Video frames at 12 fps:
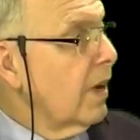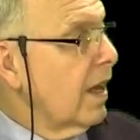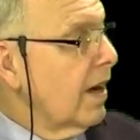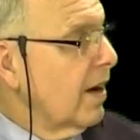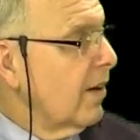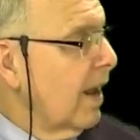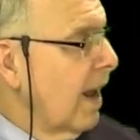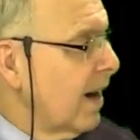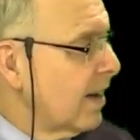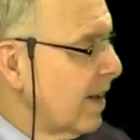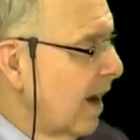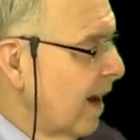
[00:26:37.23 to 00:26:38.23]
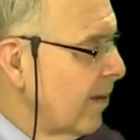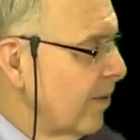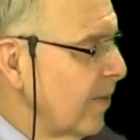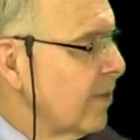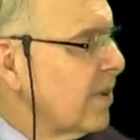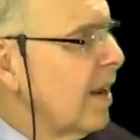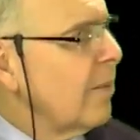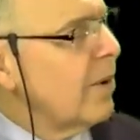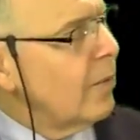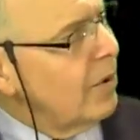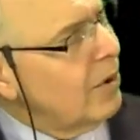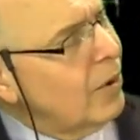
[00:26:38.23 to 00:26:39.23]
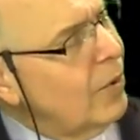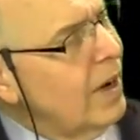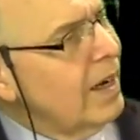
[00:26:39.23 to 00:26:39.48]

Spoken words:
getting out of time. Tell me real quick.